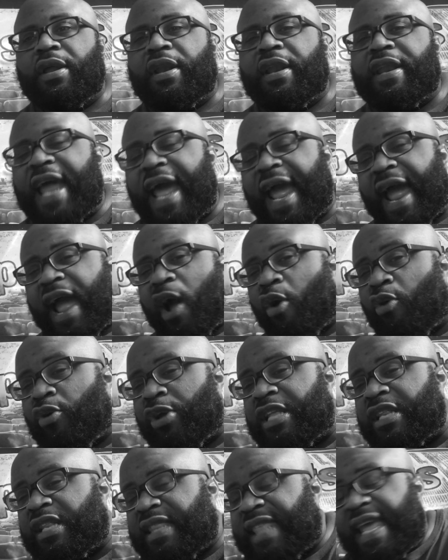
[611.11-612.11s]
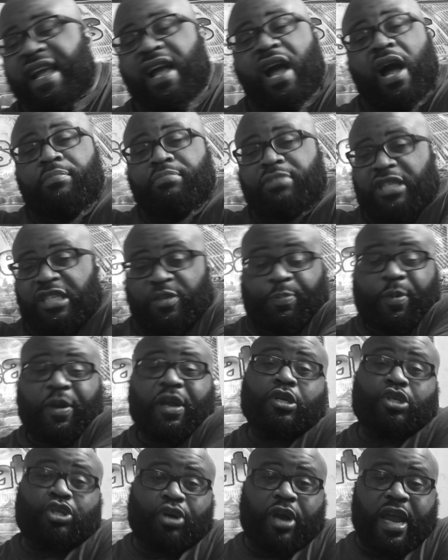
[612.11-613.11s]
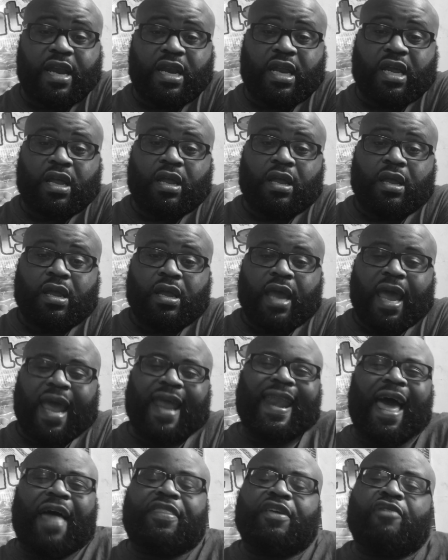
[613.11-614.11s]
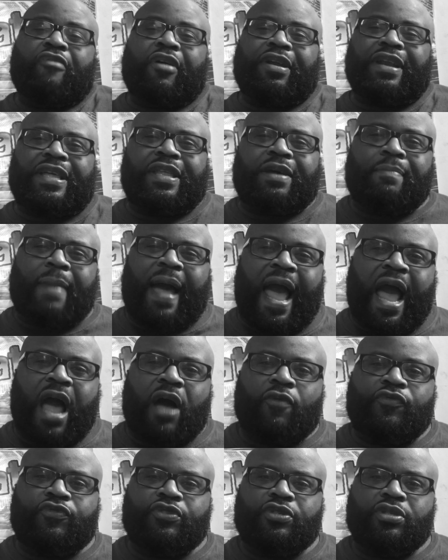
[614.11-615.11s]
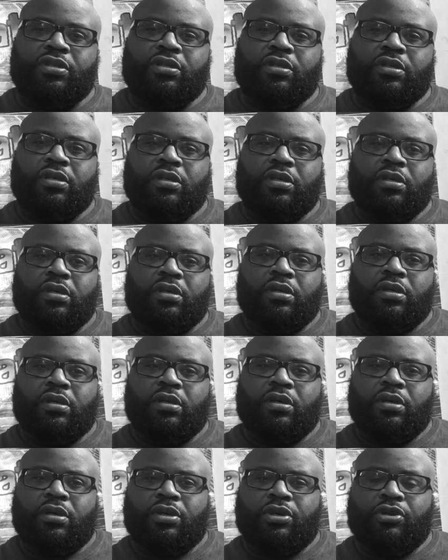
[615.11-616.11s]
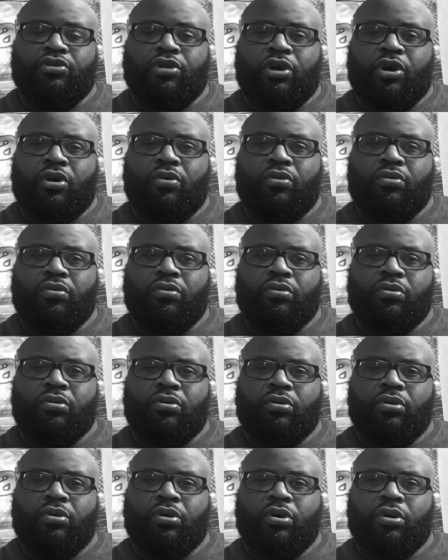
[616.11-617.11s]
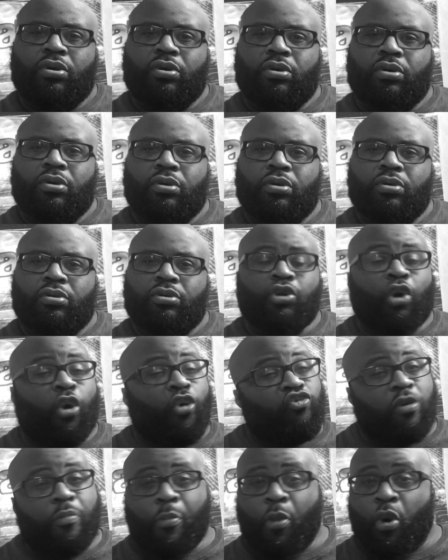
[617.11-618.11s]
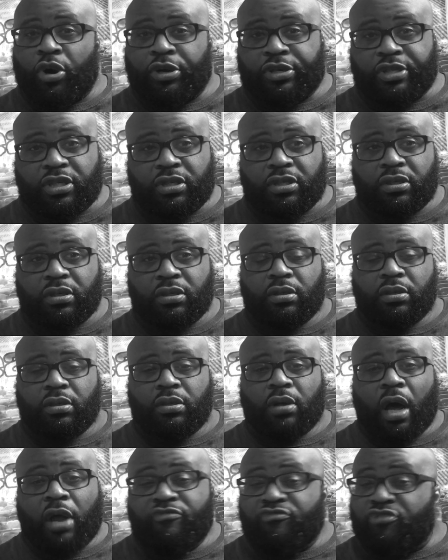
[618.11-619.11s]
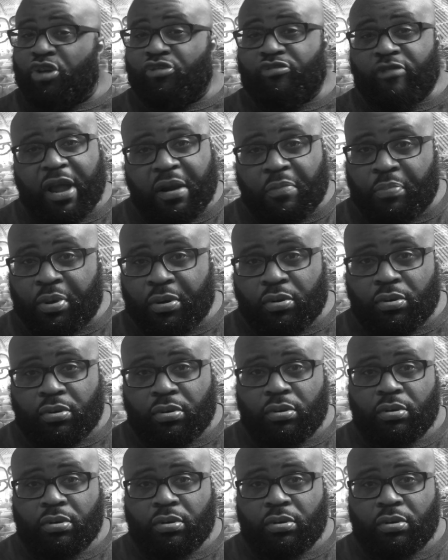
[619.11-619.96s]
now they come to spring training, and now they're running their mouths. You know? No remorse. Unregrettable.